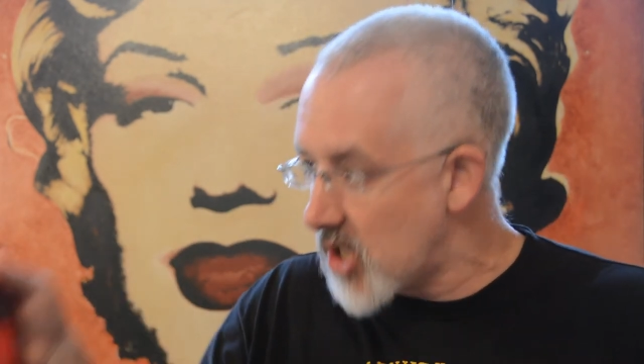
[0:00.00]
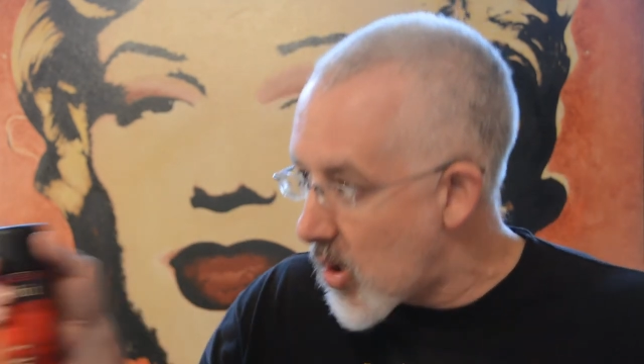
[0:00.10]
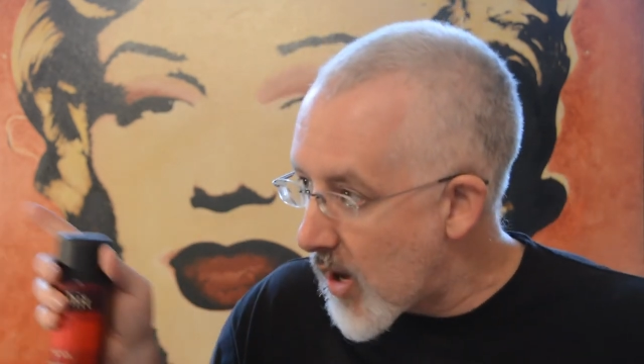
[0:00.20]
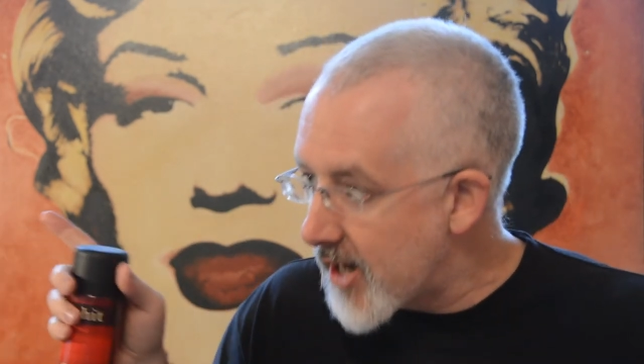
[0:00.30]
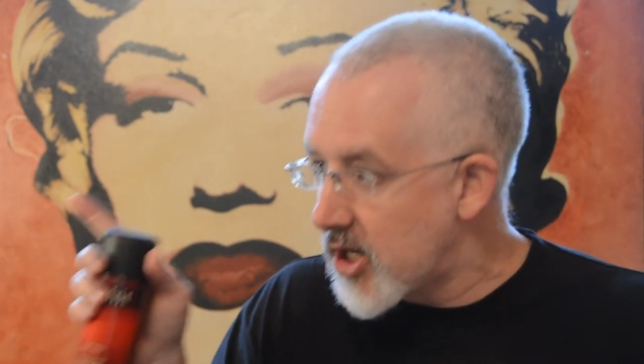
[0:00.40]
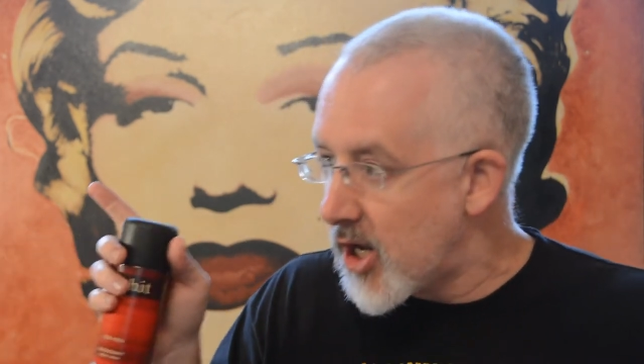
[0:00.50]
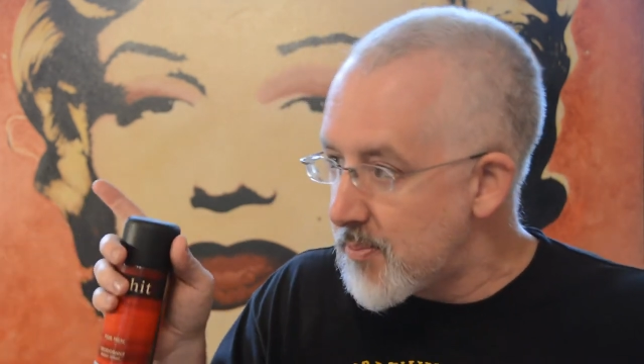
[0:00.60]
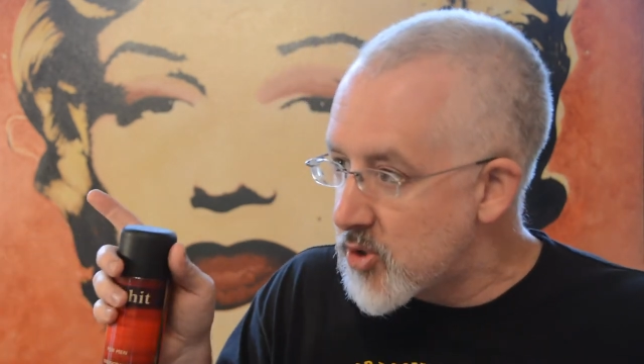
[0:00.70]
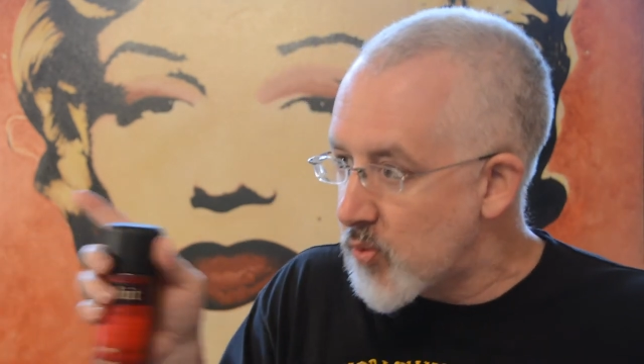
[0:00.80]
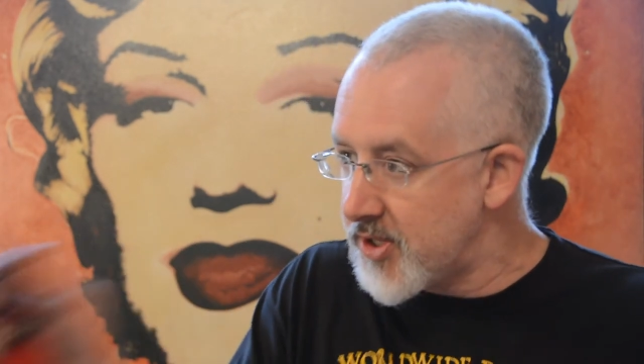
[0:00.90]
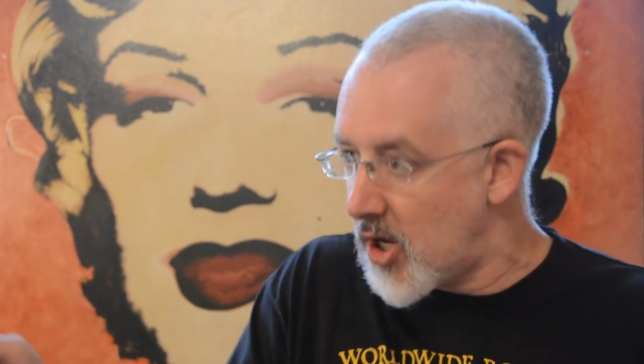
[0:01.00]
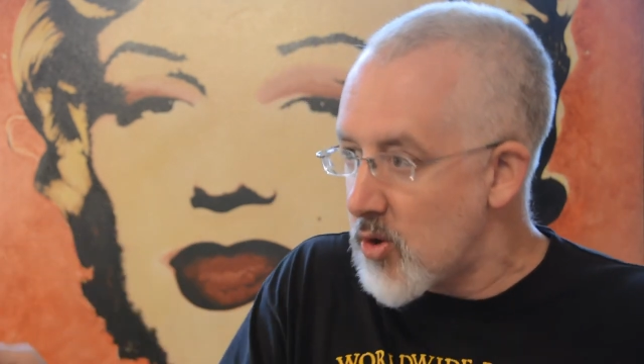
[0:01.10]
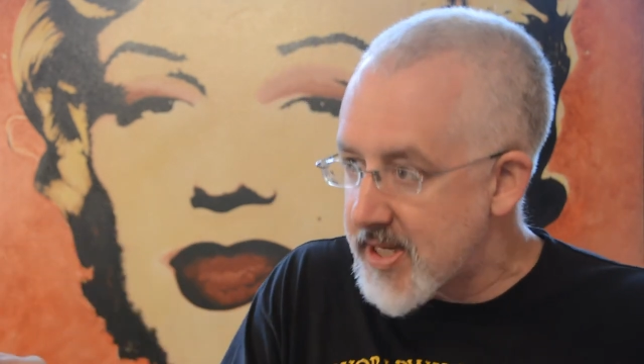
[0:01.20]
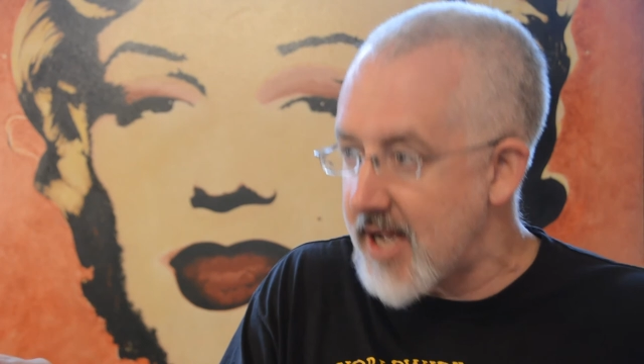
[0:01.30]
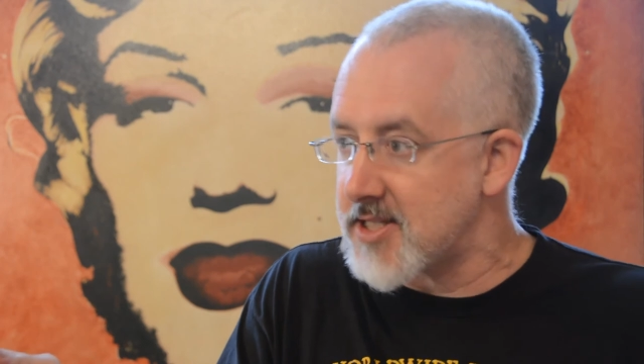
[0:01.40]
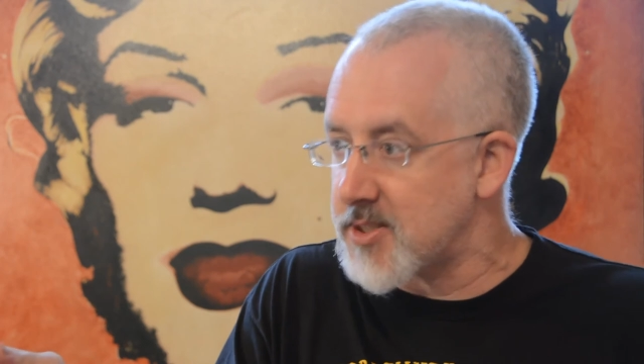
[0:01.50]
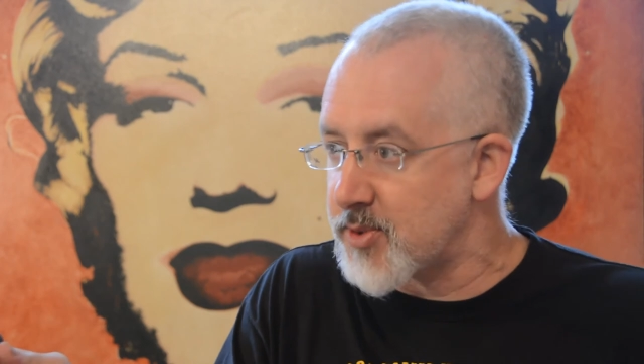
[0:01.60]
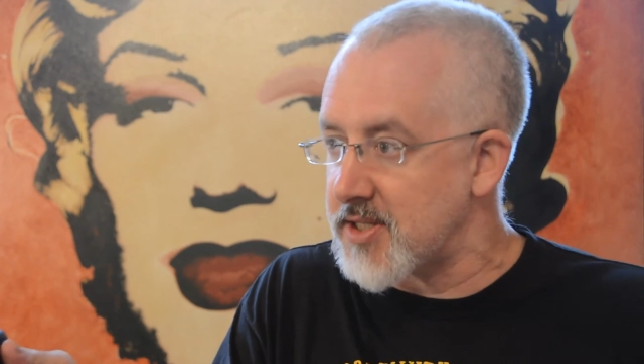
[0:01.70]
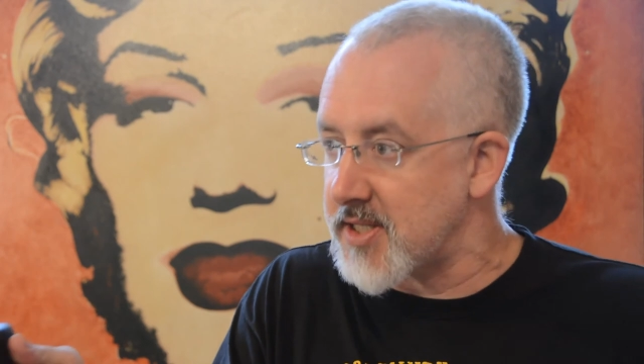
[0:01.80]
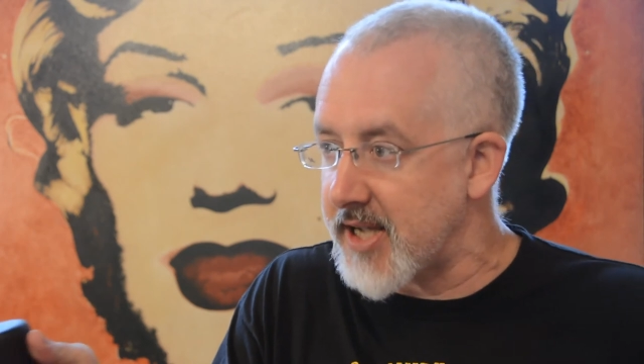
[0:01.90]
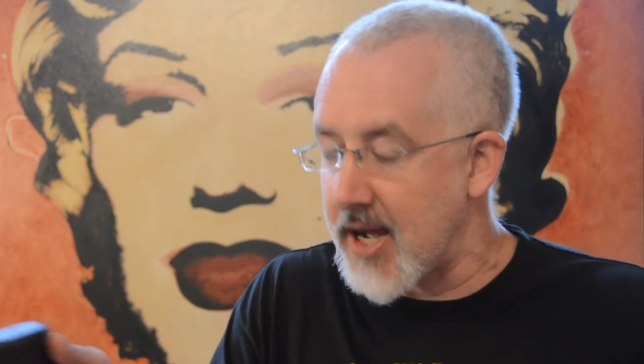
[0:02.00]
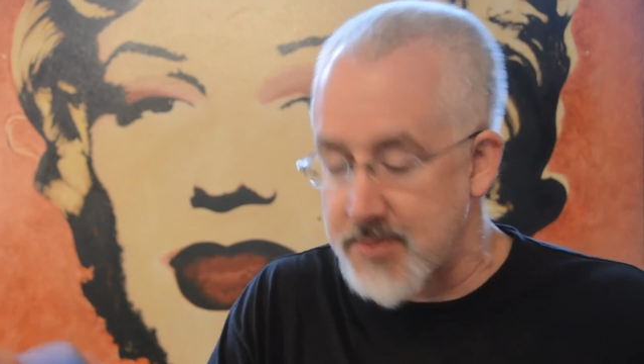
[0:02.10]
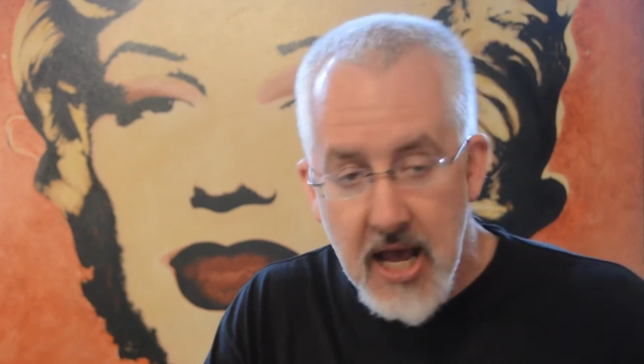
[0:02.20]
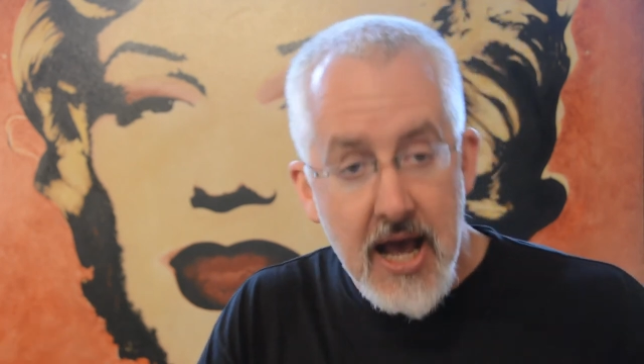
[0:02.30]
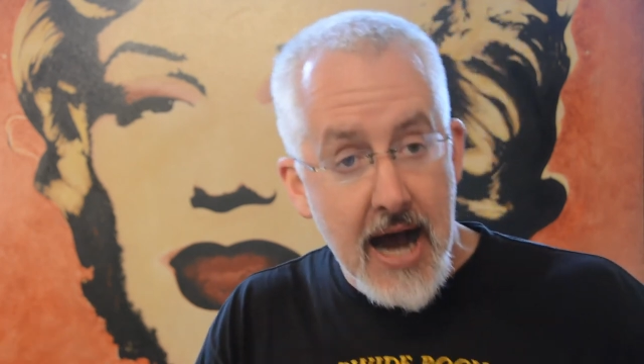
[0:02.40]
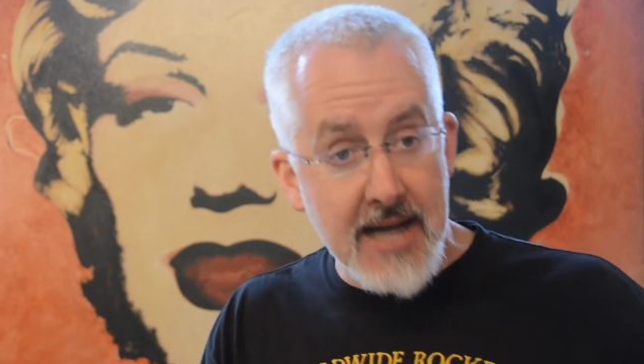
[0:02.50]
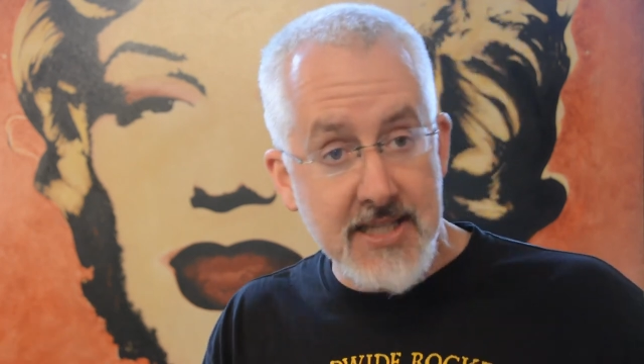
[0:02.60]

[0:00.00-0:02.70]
I saw where I cut between those houses because of the cops.